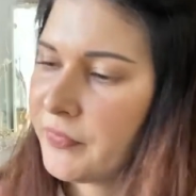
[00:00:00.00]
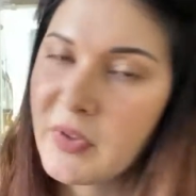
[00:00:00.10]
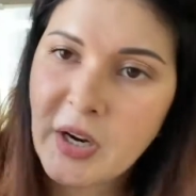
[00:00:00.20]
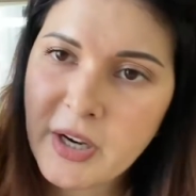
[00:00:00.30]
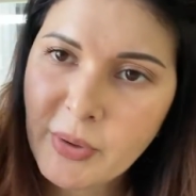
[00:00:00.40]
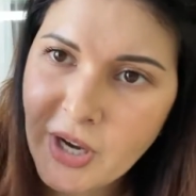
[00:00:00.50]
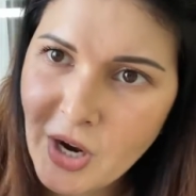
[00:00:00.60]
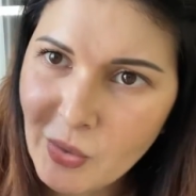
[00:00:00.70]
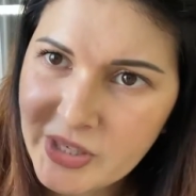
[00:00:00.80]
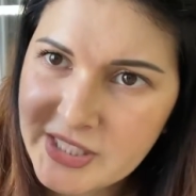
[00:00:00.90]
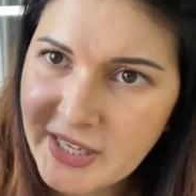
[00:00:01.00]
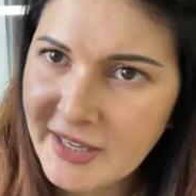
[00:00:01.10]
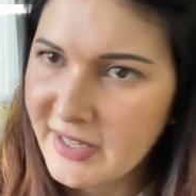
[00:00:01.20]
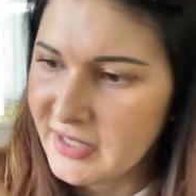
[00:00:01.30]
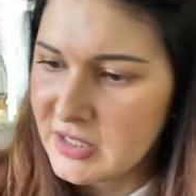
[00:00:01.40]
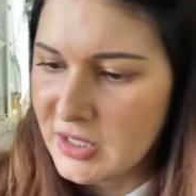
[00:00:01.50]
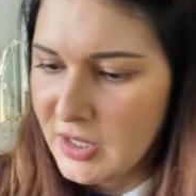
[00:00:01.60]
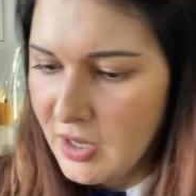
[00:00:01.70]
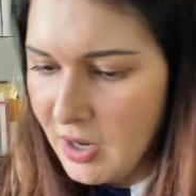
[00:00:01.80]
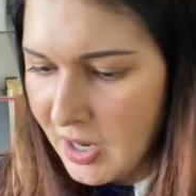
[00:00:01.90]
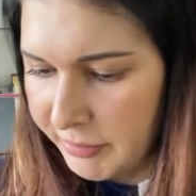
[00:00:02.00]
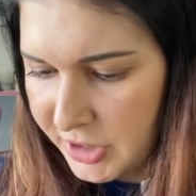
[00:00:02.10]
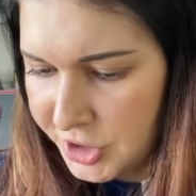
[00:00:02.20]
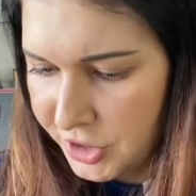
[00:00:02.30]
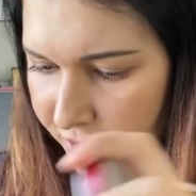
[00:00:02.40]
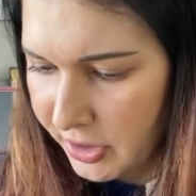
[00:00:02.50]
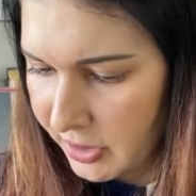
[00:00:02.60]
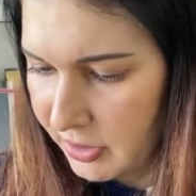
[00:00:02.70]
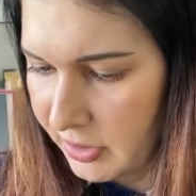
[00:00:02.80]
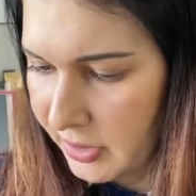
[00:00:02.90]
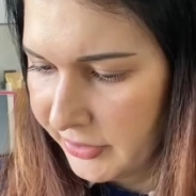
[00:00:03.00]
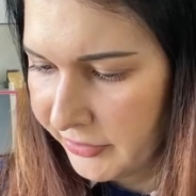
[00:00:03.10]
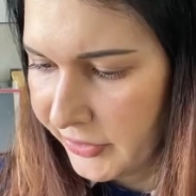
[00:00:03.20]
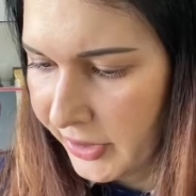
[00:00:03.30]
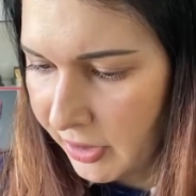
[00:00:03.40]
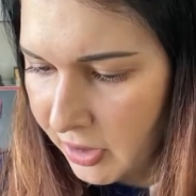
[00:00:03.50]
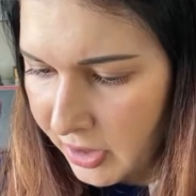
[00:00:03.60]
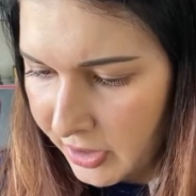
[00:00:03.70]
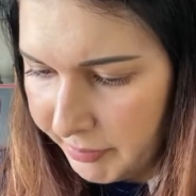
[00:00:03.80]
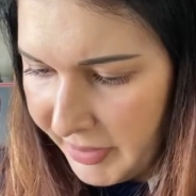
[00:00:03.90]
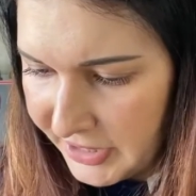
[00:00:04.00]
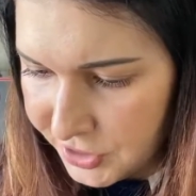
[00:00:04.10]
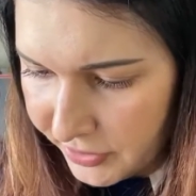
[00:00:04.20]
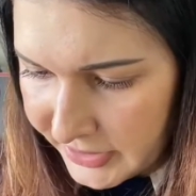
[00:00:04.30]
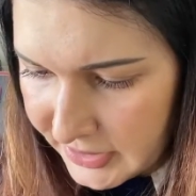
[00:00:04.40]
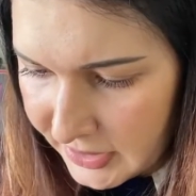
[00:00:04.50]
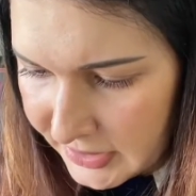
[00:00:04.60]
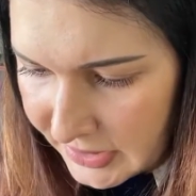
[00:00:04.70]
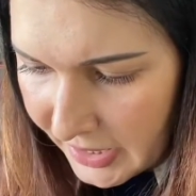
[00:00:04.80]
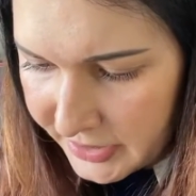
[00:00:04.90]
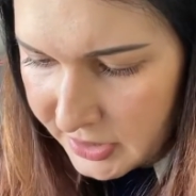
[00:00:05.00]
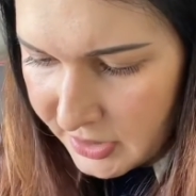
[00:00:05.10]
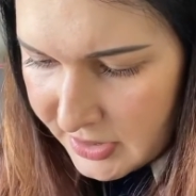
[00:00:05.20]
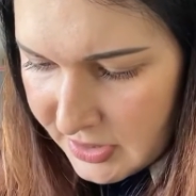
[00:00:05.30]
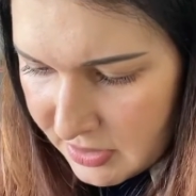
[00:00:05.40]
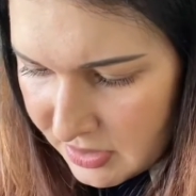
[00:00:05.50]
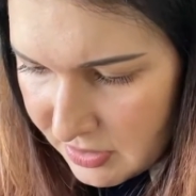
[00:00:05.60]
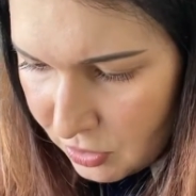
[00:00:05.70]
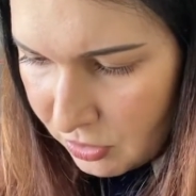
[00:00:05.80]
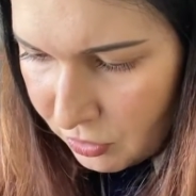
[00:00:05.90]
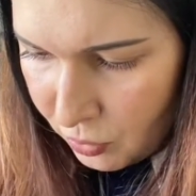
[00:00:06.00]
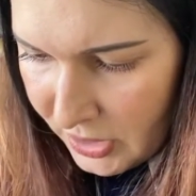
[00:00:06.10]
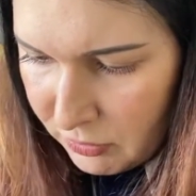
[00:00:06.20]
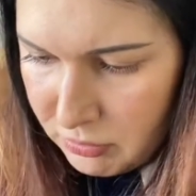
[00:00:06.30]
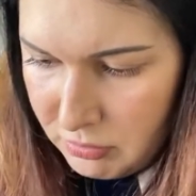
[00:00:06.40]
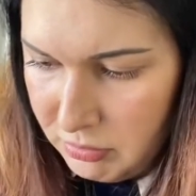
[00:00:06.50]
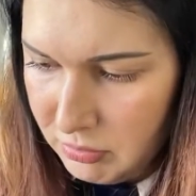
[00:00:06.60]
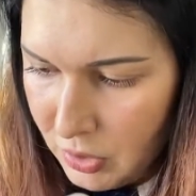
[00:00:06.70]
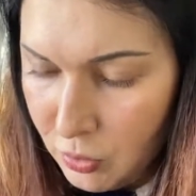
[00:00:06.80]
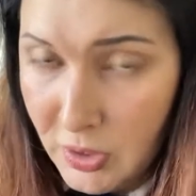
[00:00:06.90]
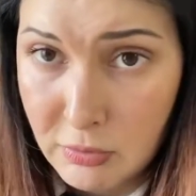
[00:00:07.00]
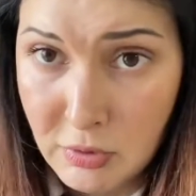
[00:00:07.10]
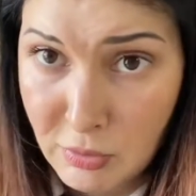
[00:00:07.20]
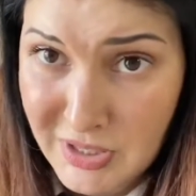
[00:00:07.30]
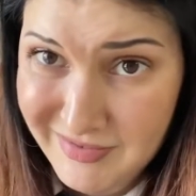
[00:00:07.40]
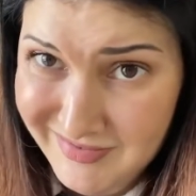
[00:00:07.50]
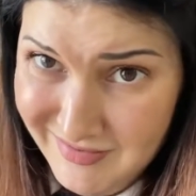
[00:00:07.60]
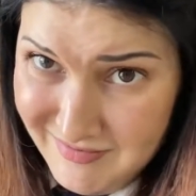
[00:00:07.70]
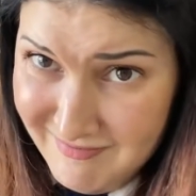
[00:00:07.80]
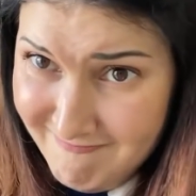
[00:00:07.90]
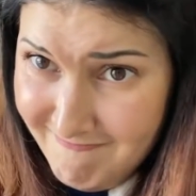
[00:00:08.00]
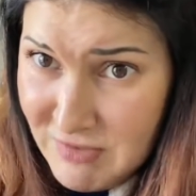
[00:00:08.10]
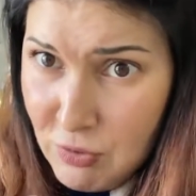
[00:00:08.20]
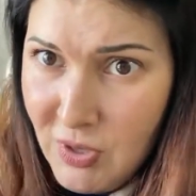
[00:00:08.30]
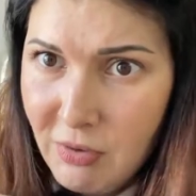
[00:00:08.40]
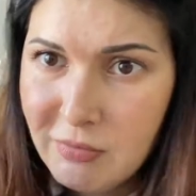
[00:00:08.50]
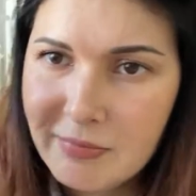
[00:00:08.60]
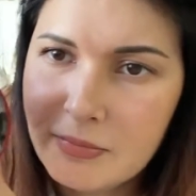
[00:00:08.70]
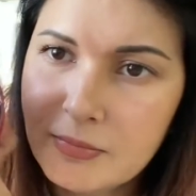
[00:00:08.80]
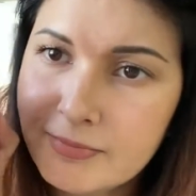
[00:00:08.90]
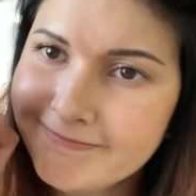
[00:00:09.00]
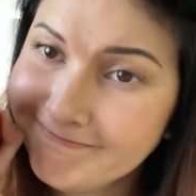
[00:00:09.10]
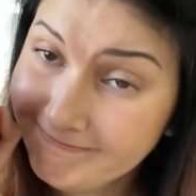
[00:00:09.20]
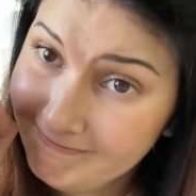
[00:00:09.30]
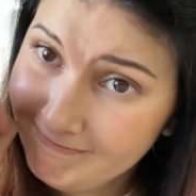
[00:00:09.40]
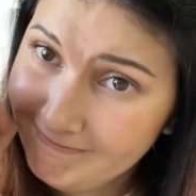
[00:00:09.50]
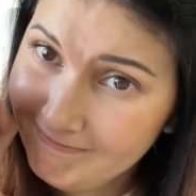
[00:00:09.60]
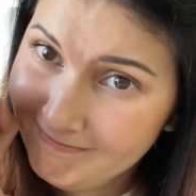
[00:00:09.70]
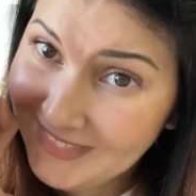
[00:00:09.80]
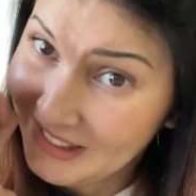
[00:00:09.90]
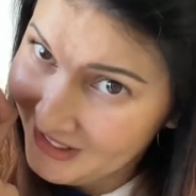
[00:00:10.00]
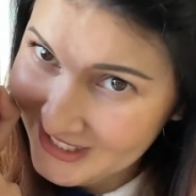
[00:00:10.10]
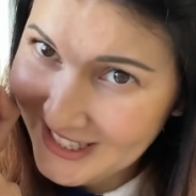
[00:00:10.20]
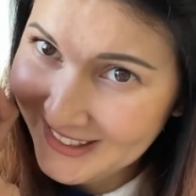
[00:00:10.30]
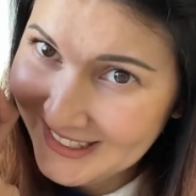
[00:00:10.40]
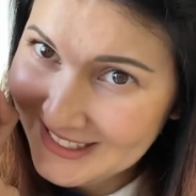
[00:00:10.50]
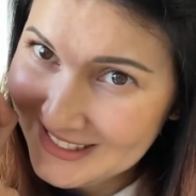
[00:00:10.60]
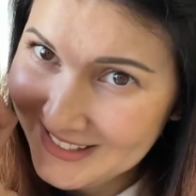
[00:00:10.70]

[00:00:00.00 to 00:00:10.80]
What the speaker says: Here we go, we did it. I'm not sure if there are batteries inside. Oh wow, oh wow, oh wow, oh wow. It looks like this.